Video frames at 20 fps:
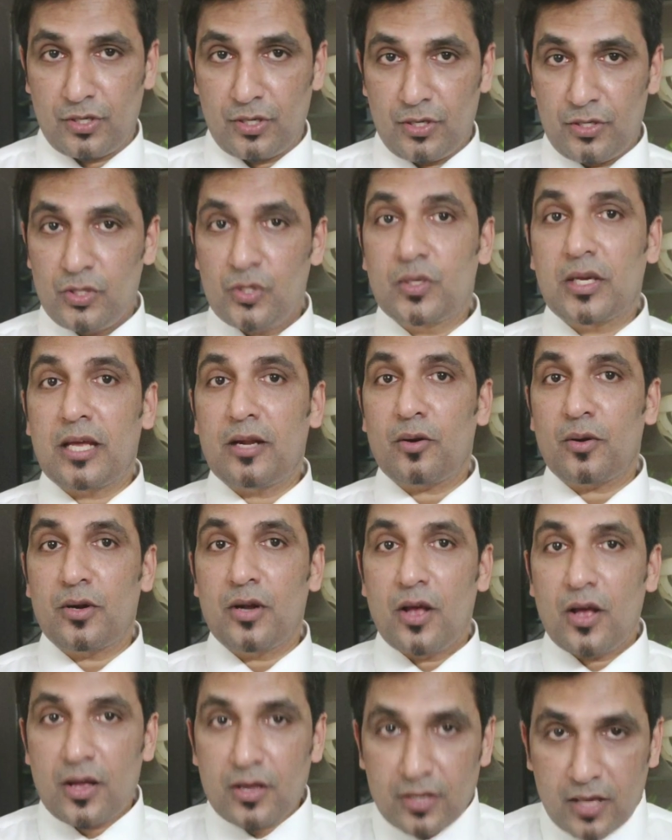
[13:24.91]
You
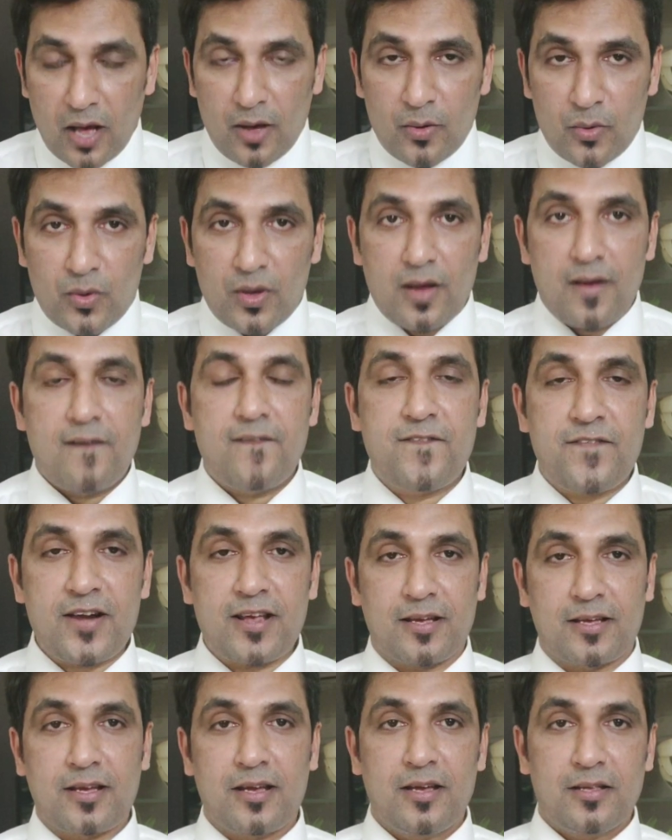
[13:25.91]
cannot go
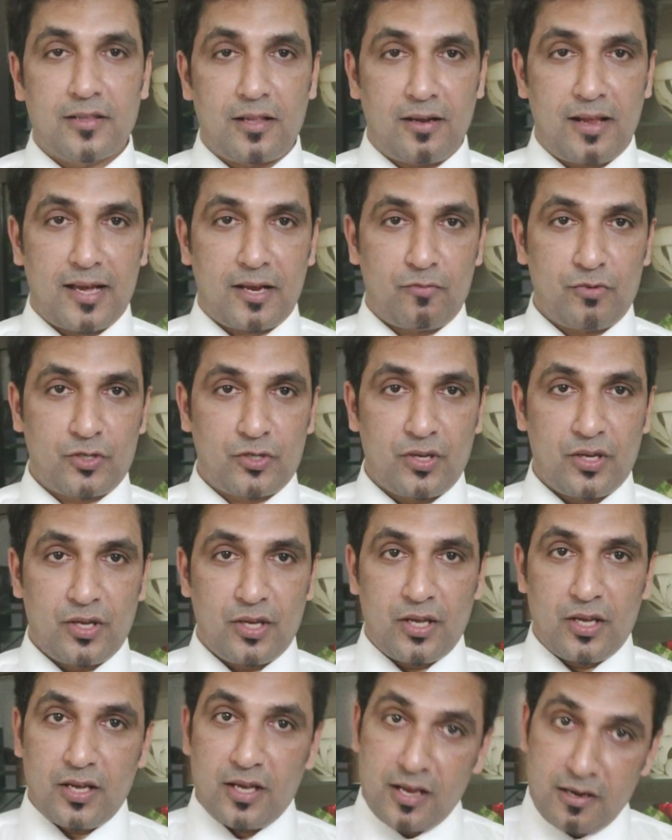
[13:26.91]
freak the language
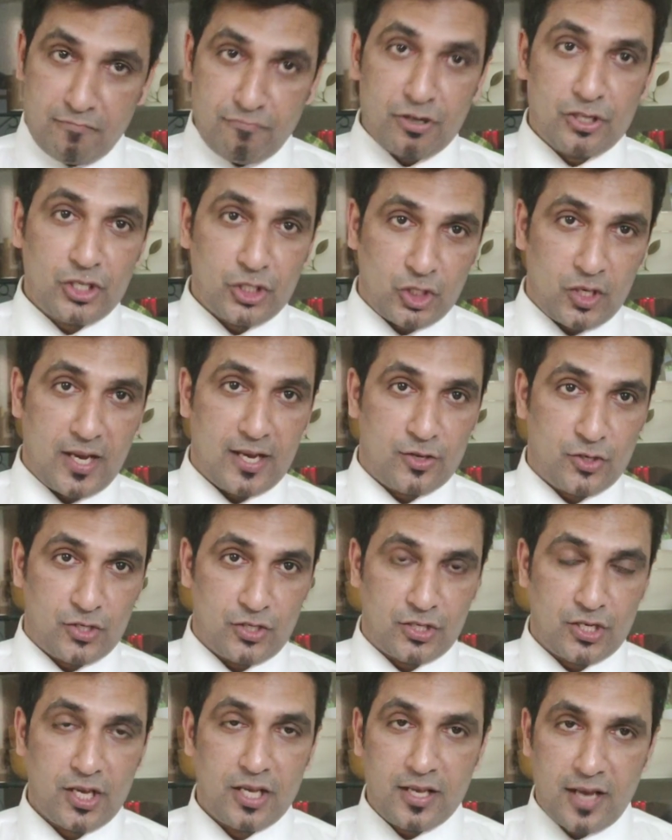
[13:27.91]
in British
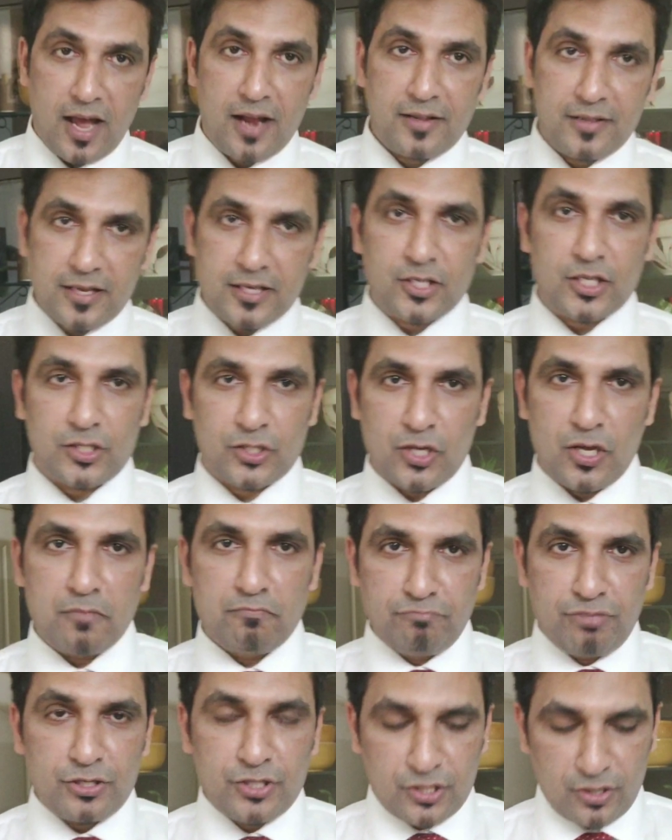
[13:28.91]
accent, and that has
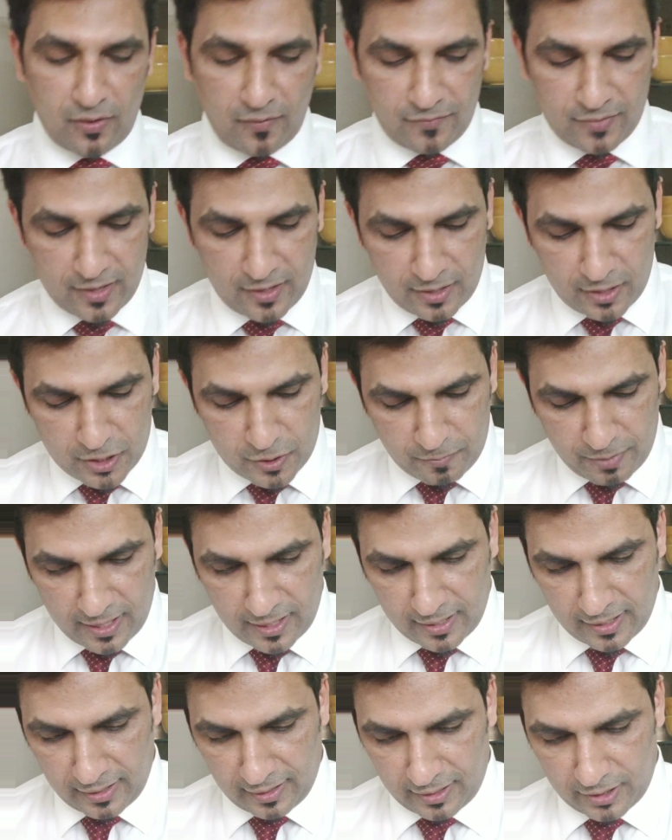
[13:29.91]
beauty of
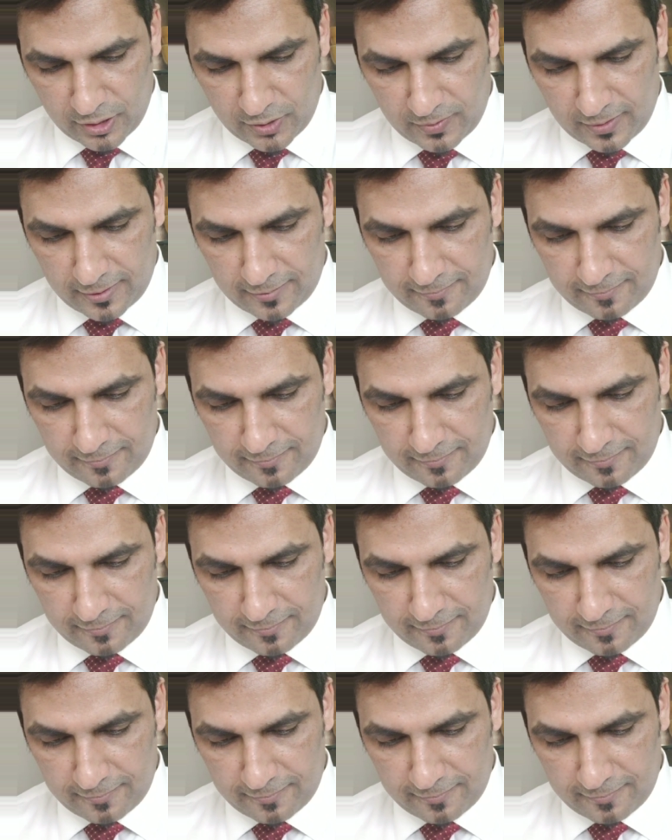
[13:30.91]
speaking as well.